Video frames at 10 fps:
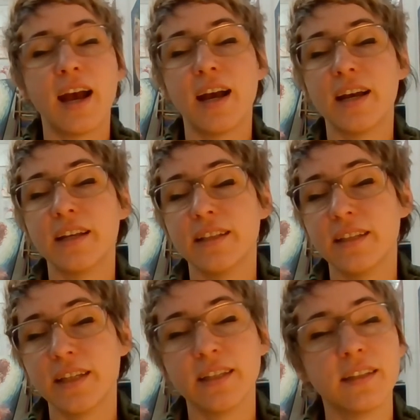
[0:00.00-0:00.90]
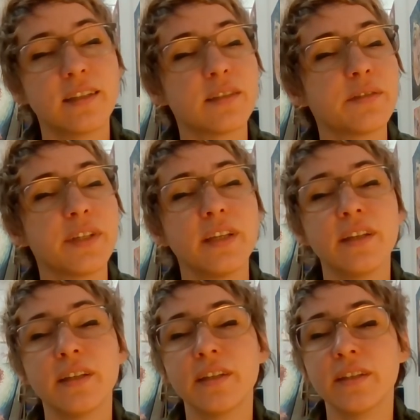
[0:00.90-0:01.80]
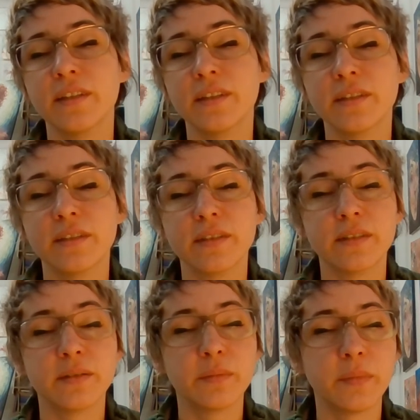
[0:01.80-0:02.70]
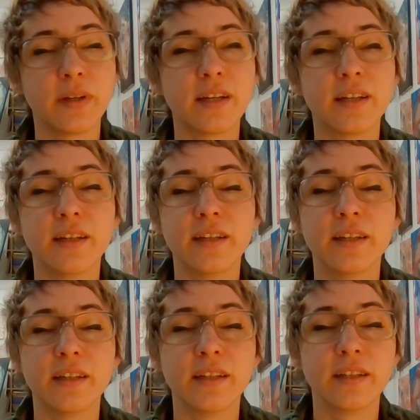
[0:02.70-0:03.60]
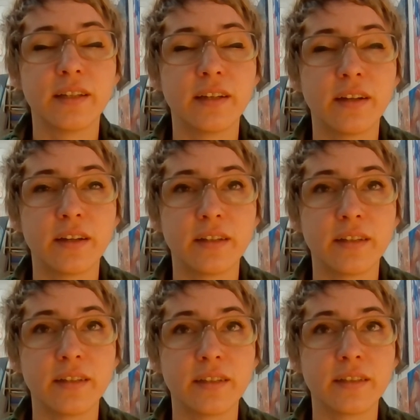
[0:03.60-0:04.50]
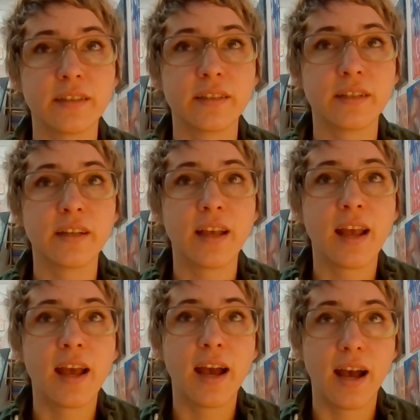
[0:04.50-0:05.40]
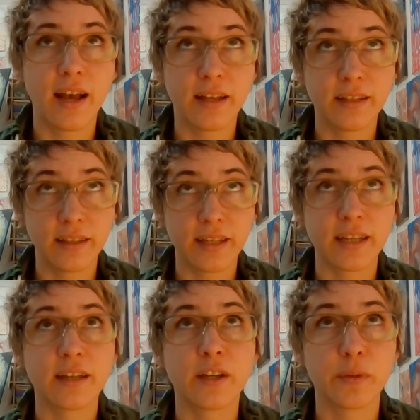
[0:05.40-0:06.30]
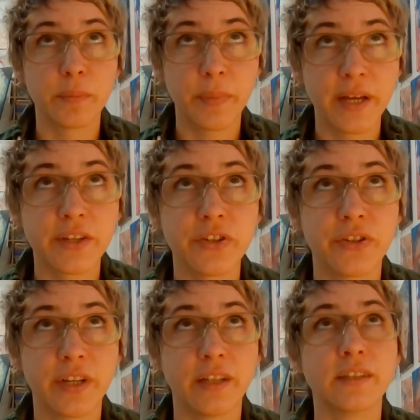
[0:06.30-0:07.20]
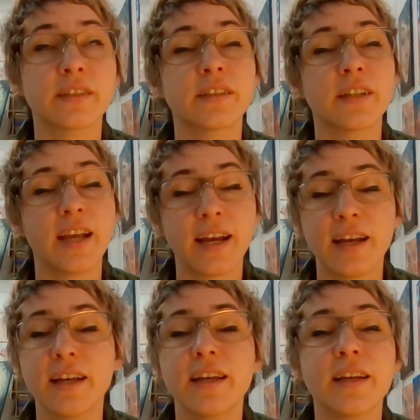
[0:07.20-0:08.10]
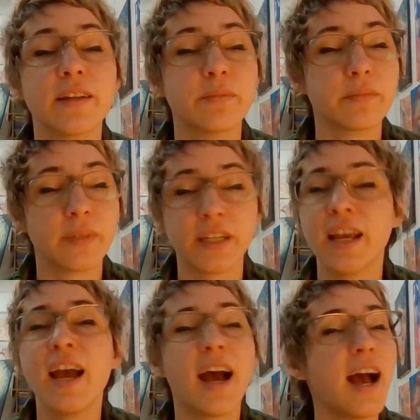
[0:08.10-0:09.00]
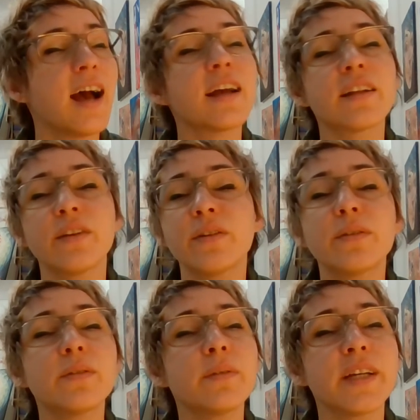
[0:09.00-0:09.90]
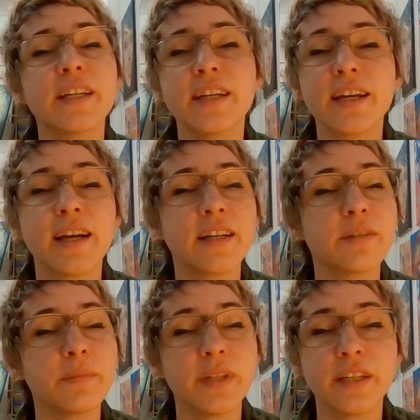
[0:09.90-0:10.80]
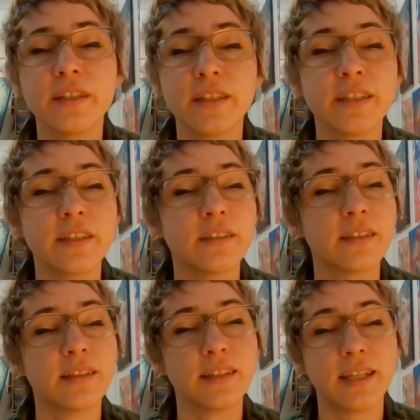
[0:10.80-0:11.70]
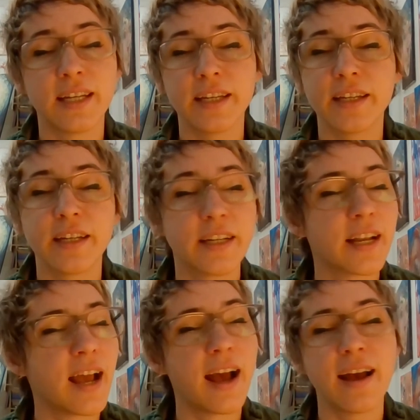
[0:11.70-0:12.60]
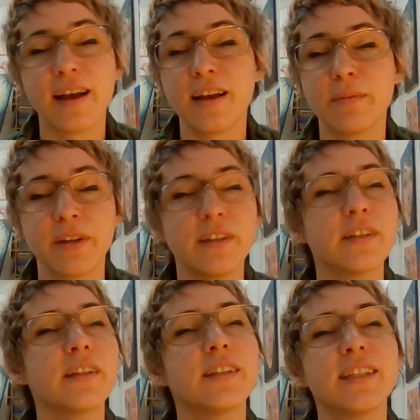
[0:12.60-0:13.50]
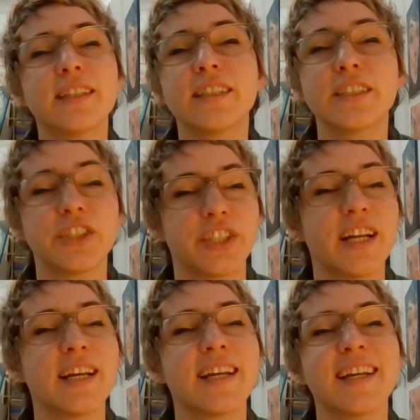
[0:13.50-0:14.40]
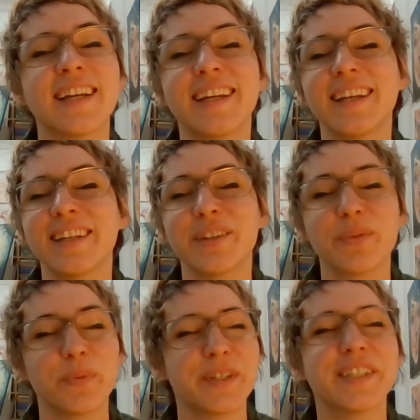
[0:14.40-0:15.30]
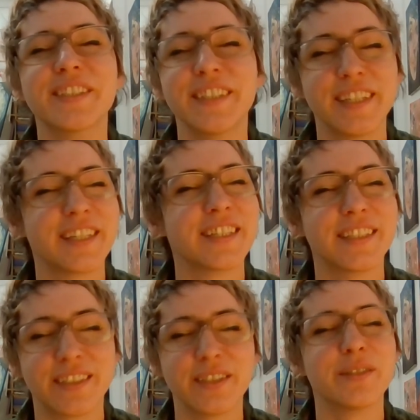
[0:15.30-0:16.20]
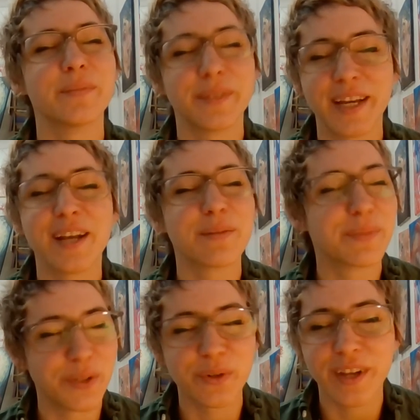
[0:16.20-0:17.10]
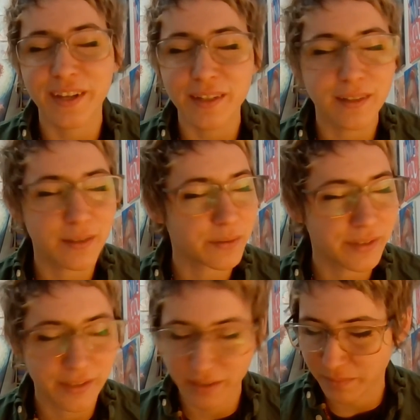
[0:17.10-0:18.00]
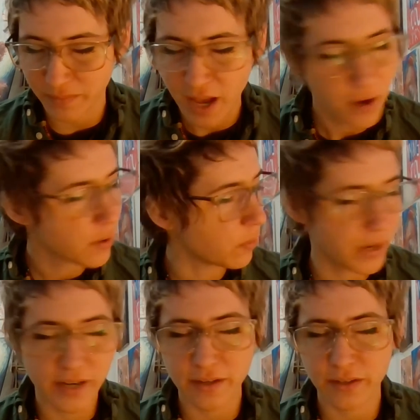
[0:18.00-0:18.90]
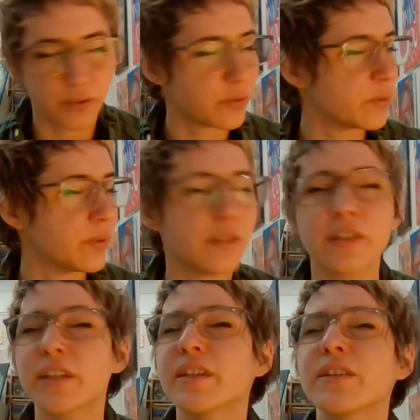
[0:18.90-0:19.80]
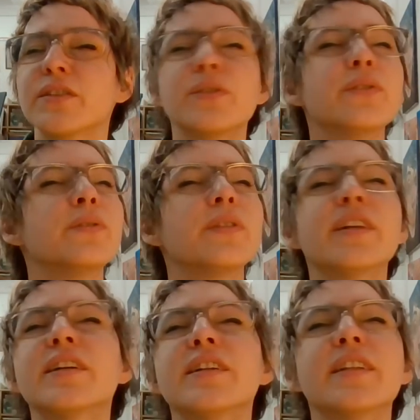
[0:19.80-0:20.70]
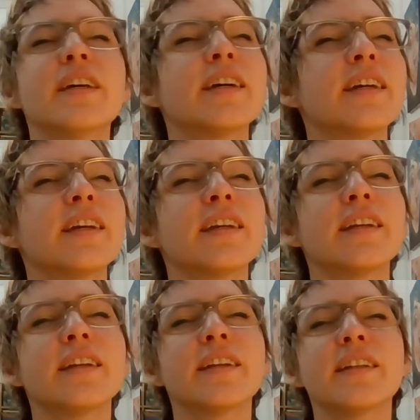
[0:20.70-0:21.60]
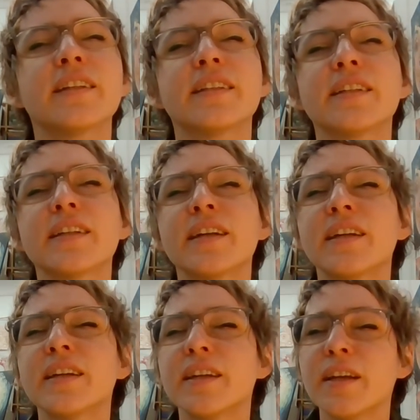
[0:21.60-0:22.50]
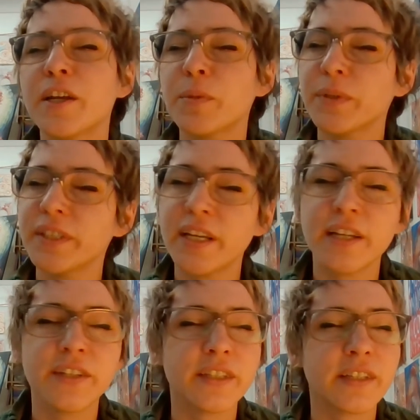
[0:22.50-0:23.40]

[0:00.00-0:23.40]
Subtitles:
I let love heal my heart. I let compassion guide me. I know when I got me a little light, and I'm gonna let it shine. Well, yeah, sometimes you get lonesome when you look into the night. But then you